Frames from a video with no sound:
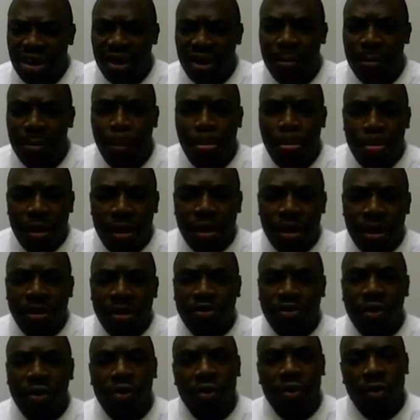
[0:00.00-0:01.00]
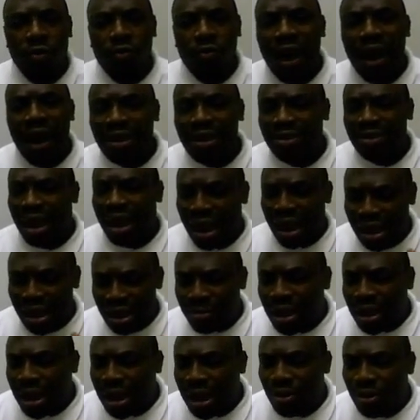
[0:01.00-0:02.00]
each other? So what is
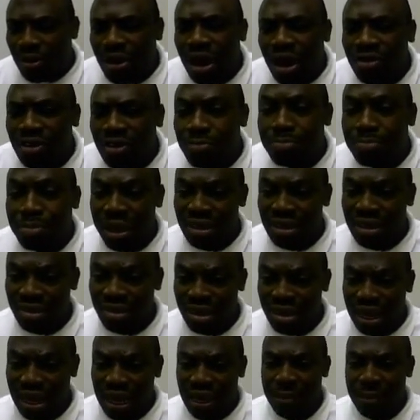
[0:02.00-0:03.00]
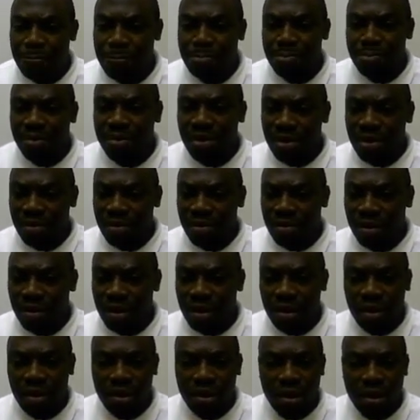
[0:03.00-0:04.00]
academic education basically?
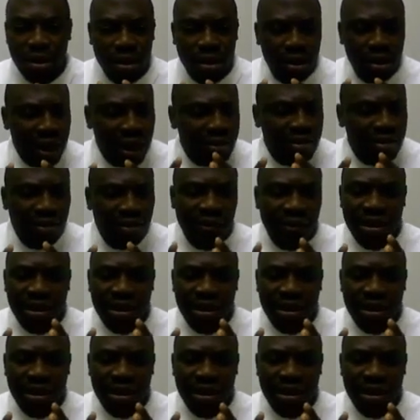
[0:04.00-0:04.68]
Let's